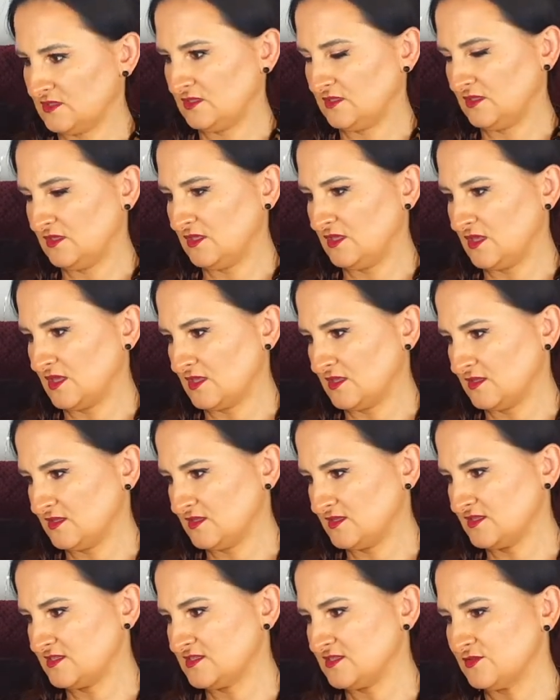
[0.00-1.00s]
Yeah,
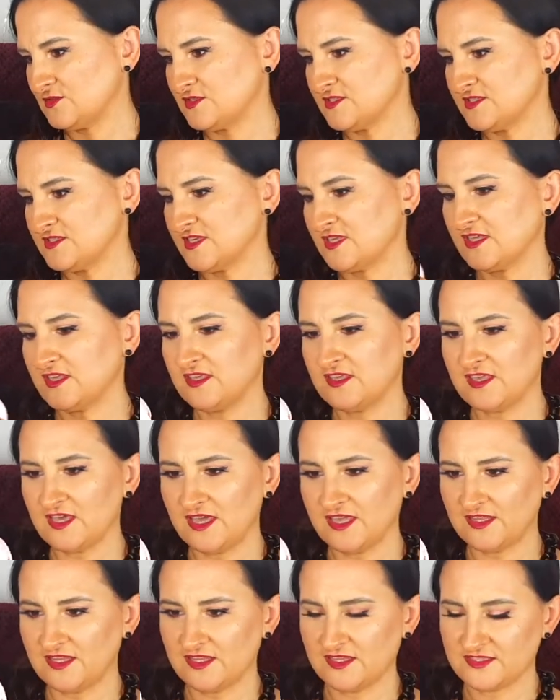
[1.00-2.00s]
this looks
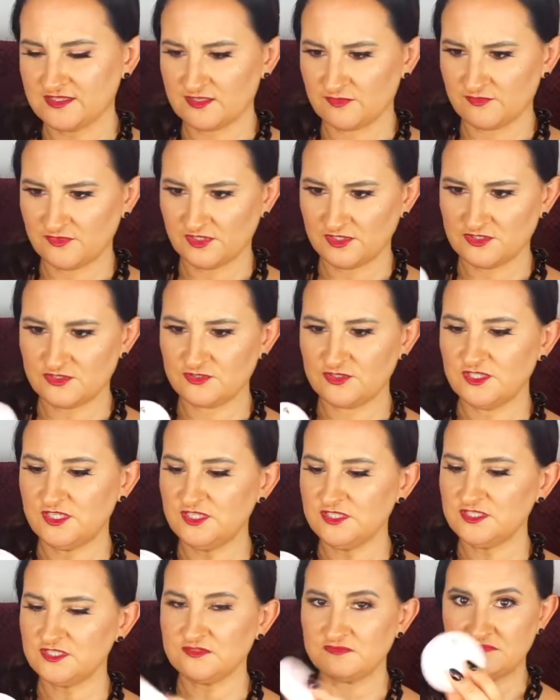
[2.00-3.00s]
again like something to
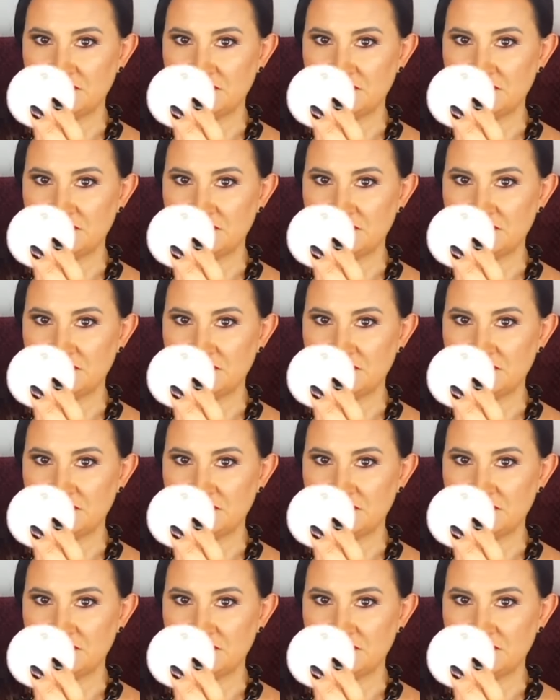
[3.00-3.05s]
eat.